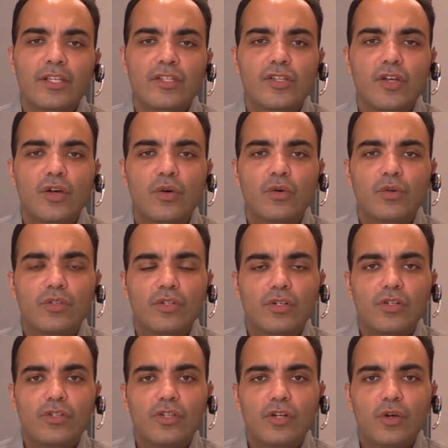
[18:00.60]
So
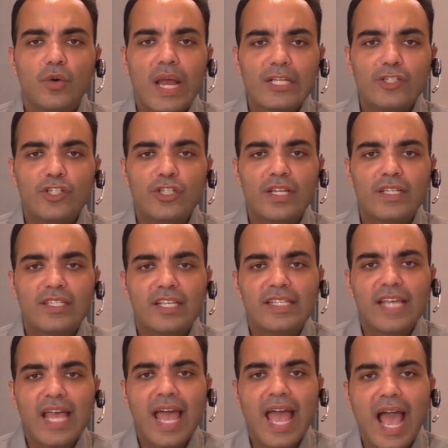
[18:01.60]
the question is
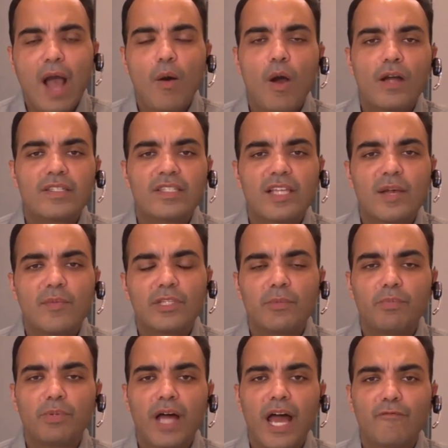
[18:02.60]
how are some of the
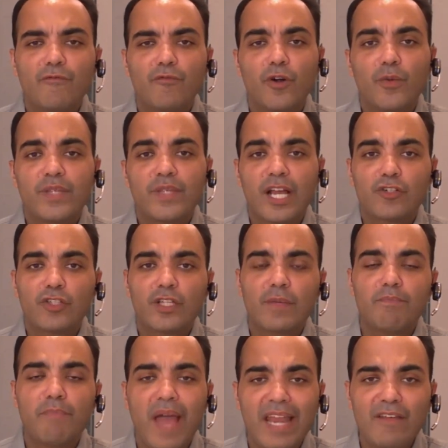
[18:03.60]
platforms
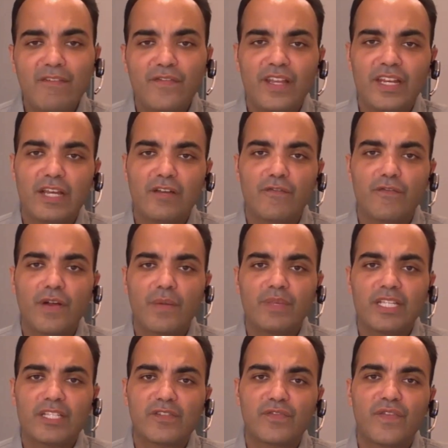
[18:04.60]
actually benefiting from
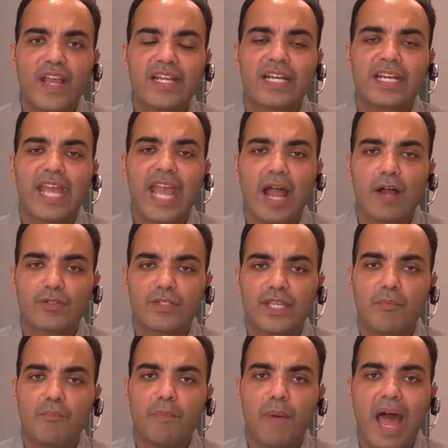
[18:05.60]
these fake accounts
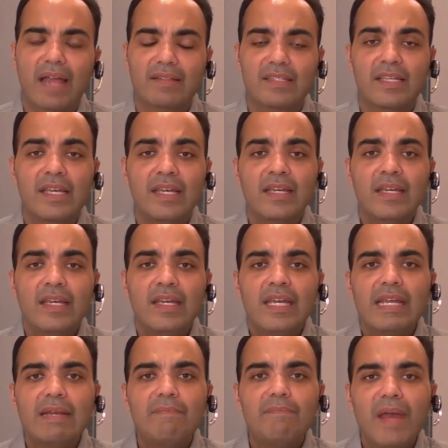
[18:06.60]
and bots?
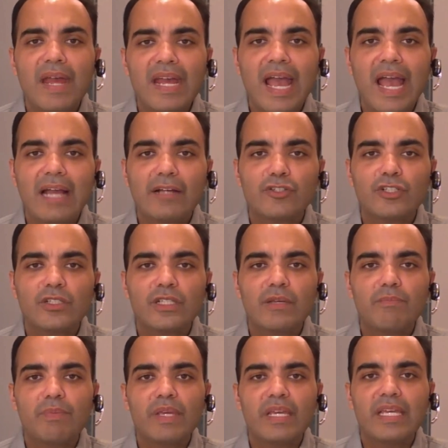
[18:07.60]
It may actually
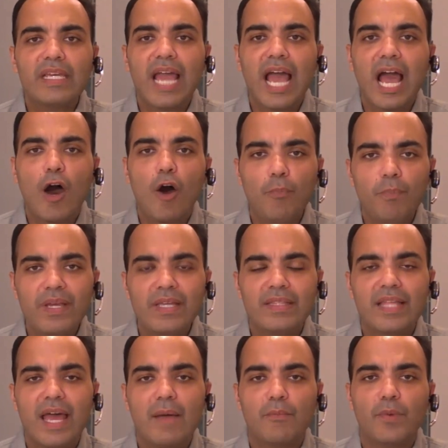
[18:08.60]
be helping
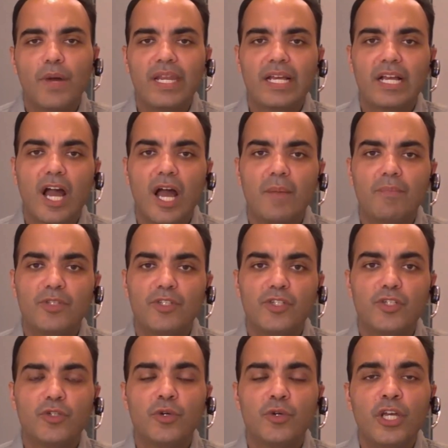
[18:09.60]
them when it comes
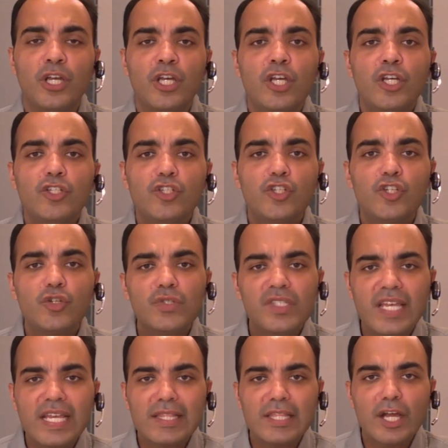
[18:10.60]
to
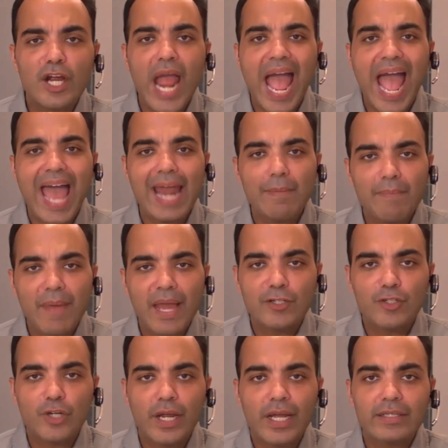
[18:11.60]
juicing their ad
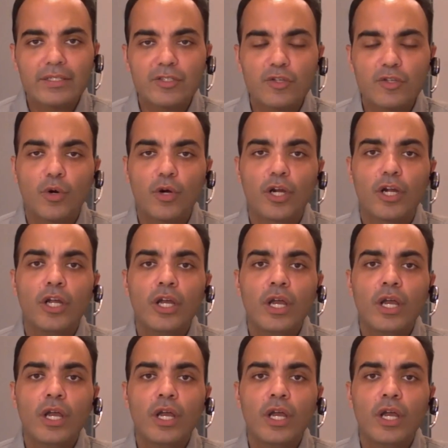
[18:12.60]
metrics or